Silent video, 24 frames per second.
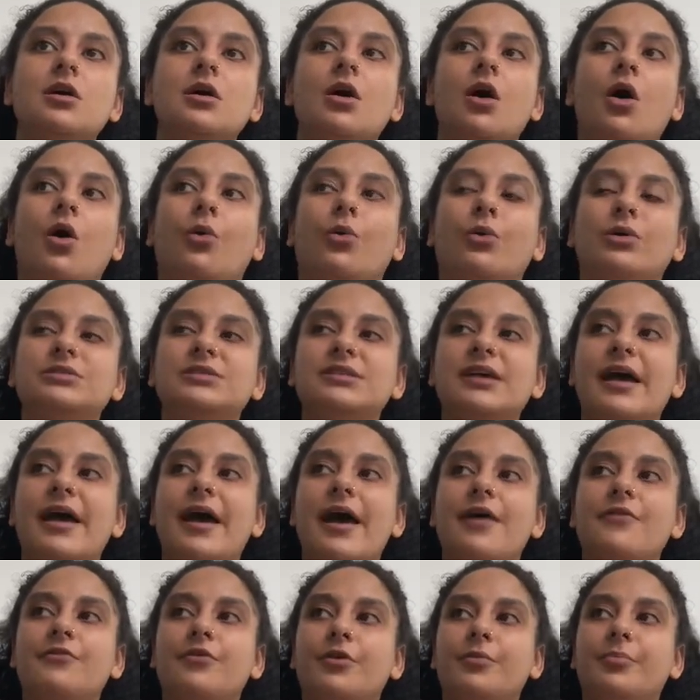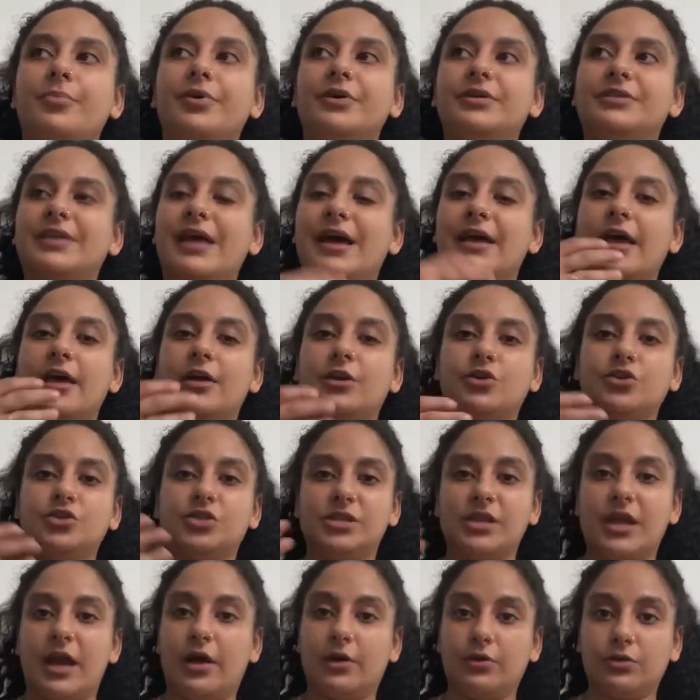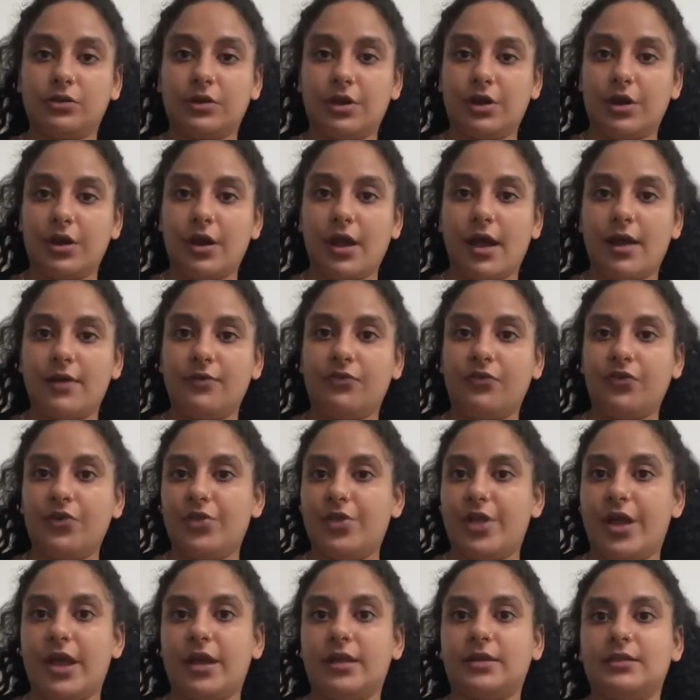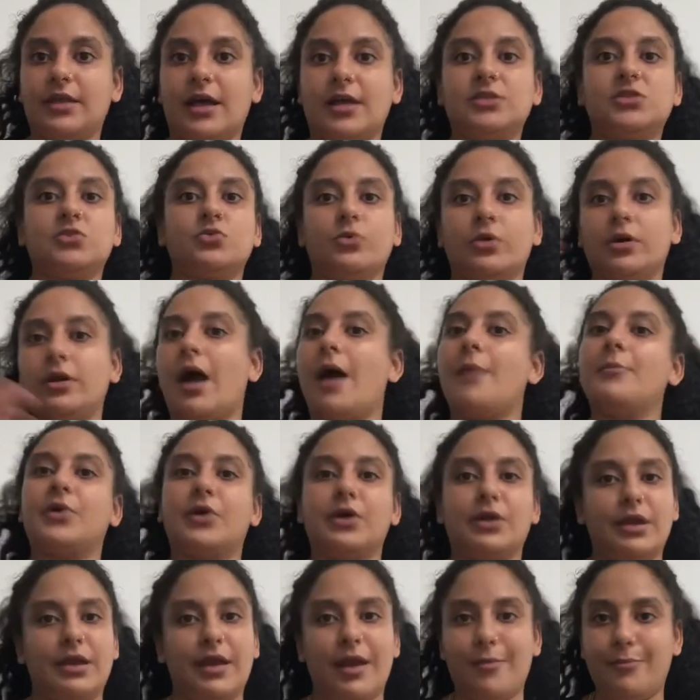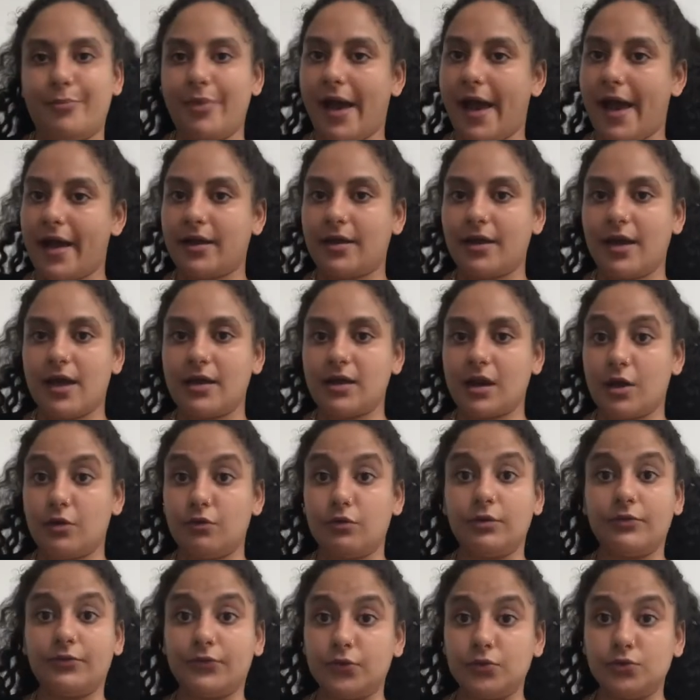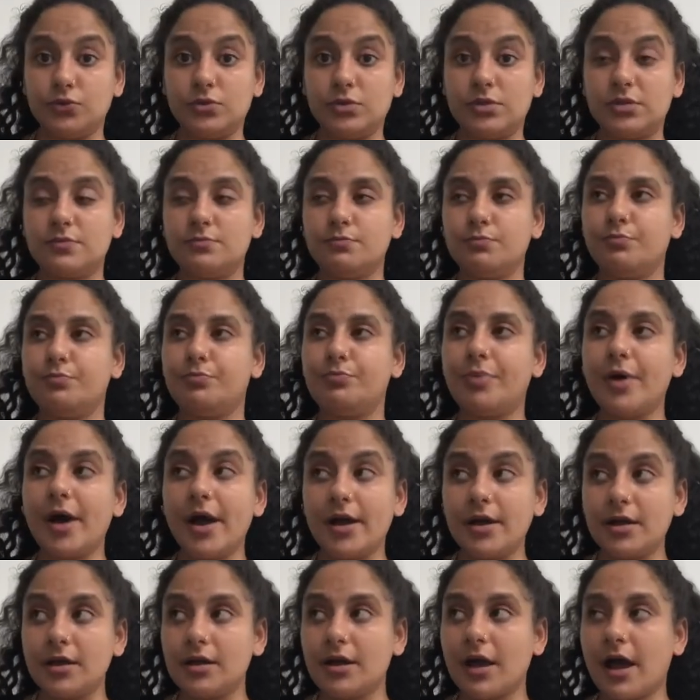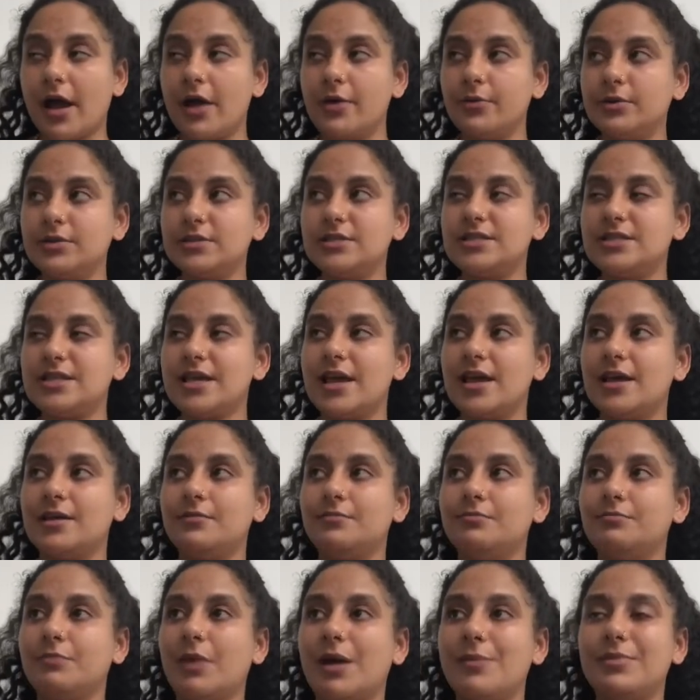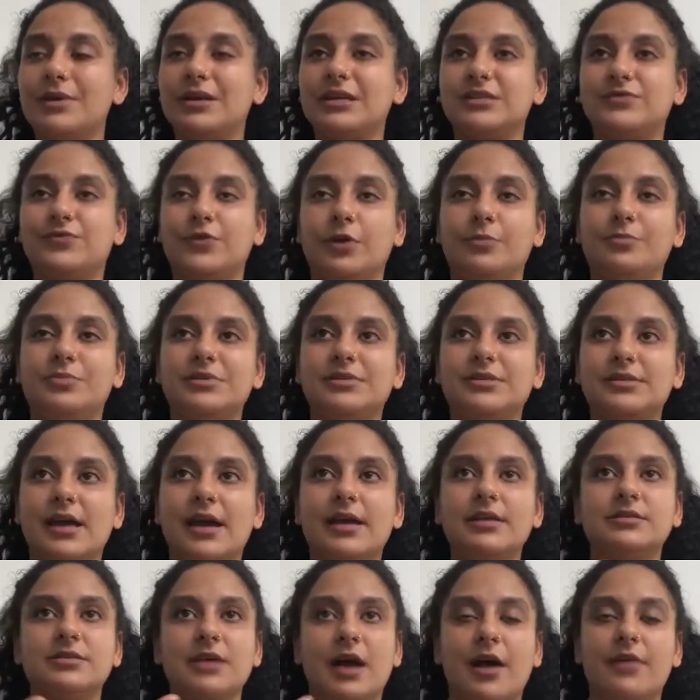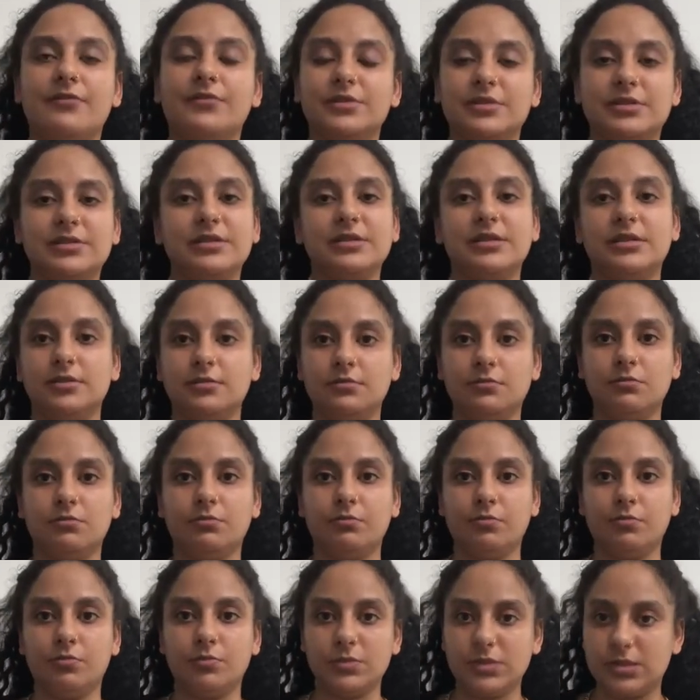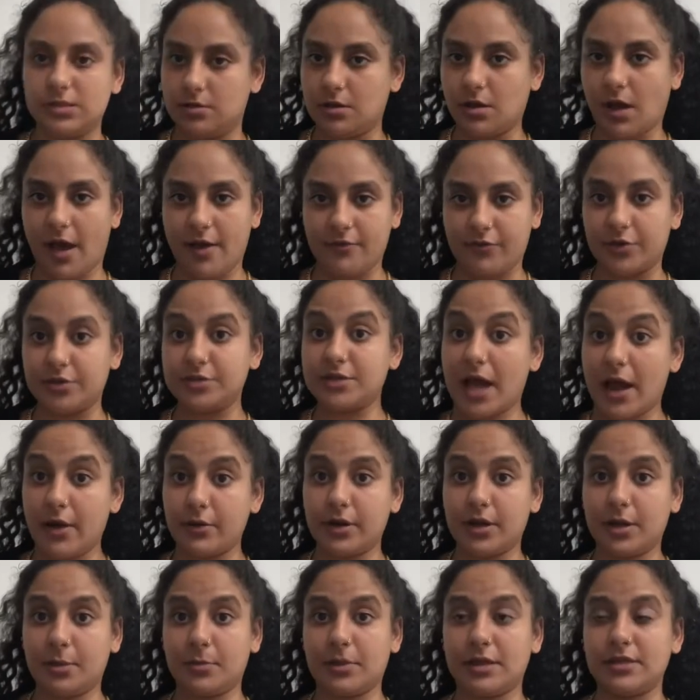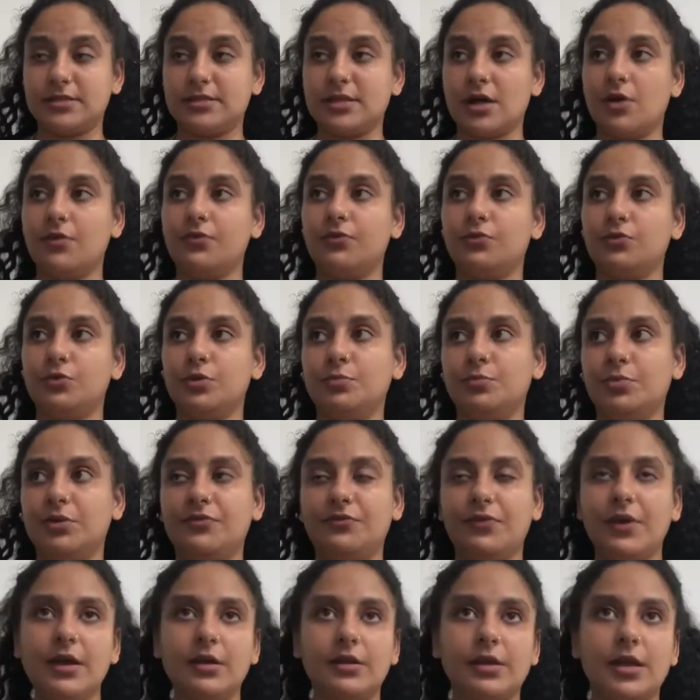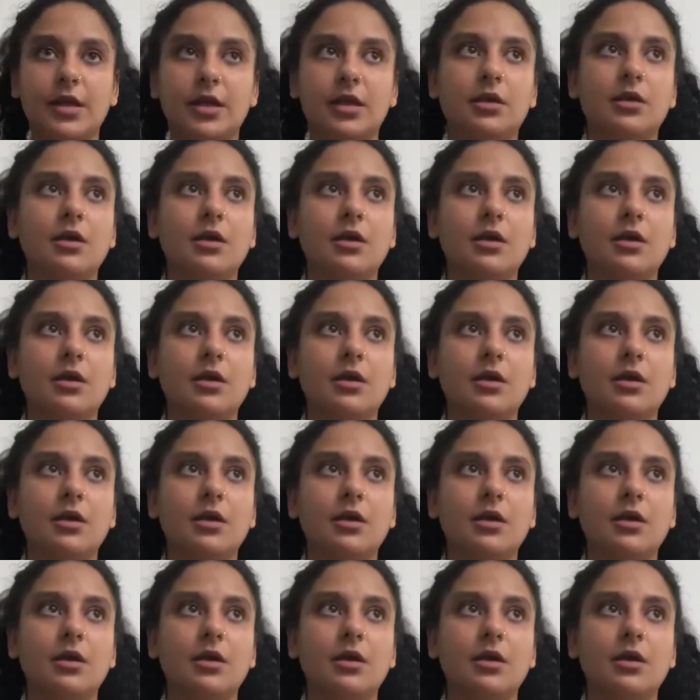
once I ever put that energy out there, I feel like that's what I'm gonna get back, and I refuse. But I would say my biggest fear, besides obviously ever doubting myself, would be failing.